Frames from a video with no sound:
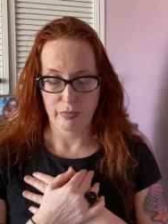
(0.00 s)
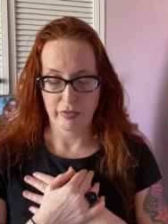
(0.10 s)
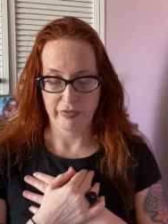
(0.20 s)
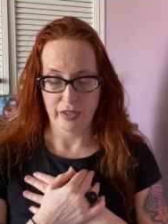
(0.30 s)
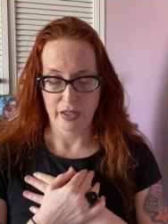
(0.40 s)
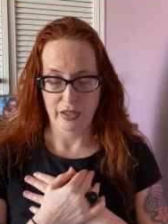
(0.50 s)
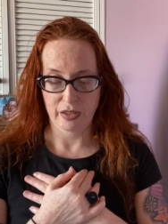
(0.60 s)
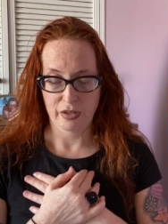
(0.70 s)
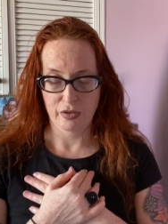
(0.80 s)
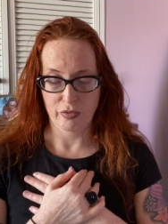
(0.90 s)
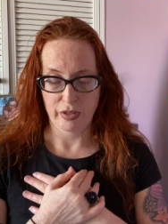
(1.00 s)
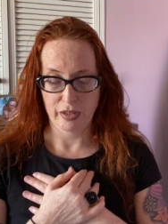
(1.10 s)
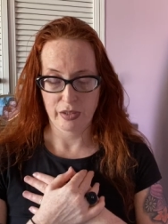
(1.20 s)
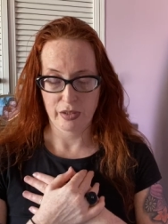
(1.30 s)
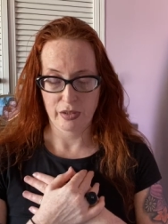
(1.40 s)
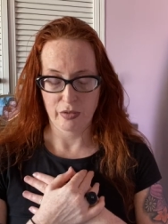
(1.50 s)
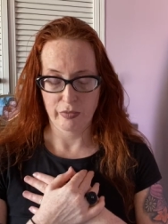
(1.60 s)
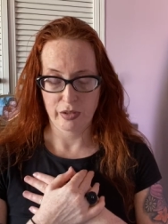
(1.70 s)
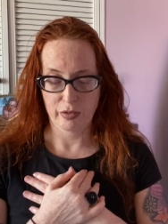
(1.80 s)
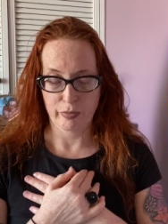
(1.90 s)
of any distress or
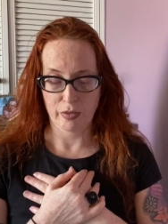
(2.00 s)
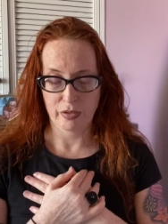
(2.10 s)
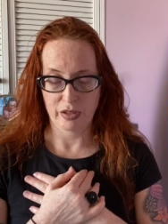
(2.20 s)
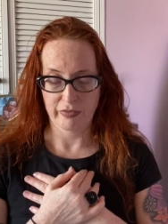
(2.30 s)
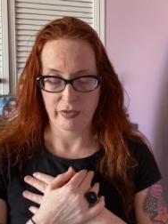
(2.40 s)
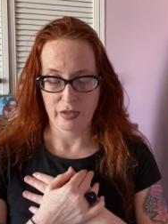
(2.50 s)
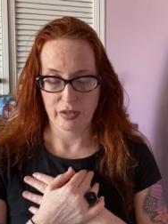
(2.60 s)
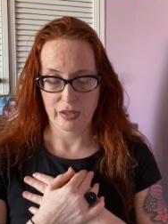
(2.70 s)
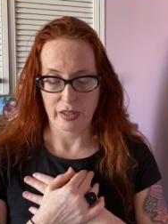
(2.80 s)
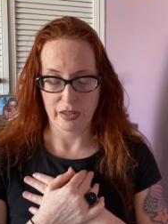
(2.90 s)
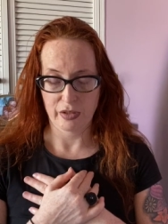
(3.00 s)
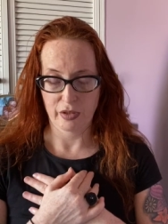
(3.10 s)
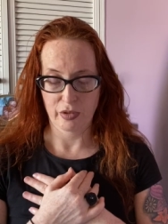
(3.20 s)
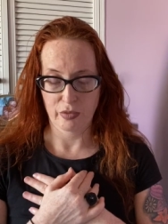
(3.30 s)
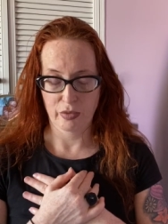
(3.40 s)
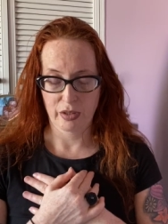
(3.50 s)
responsiveness as you